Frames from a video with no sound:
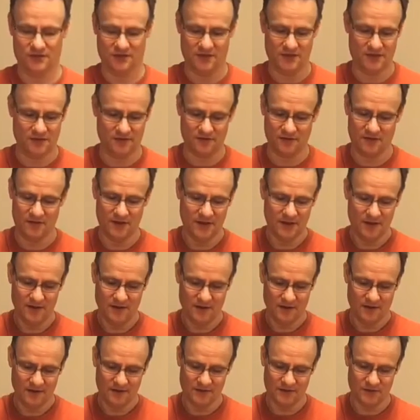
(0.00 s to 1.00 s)
Either,
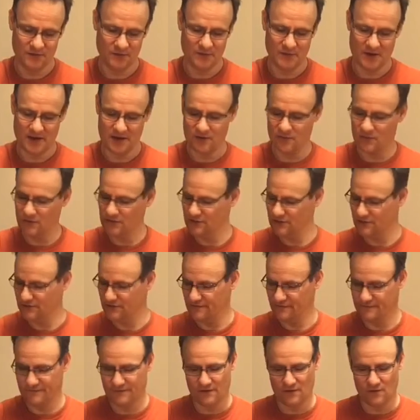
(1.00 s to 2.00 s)
doesn't matter which is the
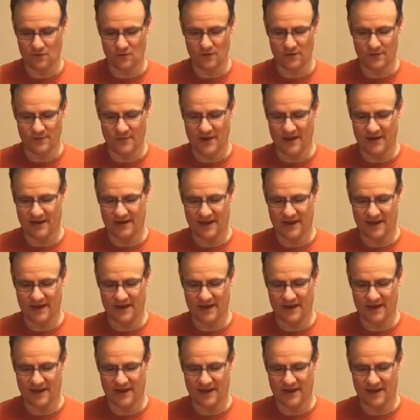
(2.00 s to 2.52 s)
front or the back.